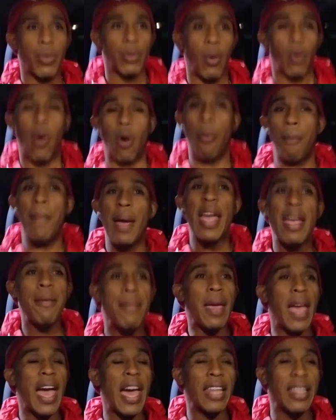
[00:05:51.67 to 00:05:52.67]
or
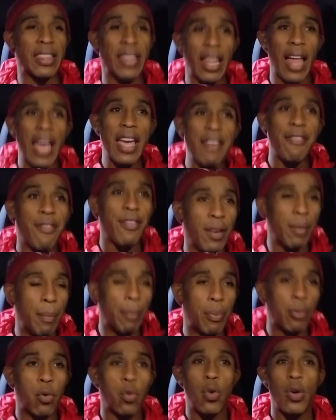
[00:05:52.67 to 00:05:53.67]
maybe had life in
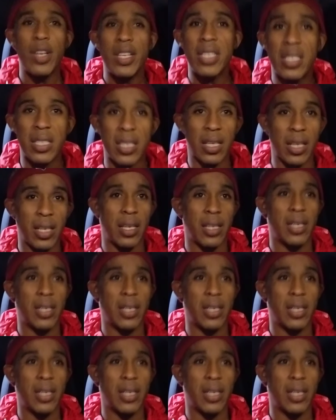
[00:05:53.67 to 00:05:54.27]
prison.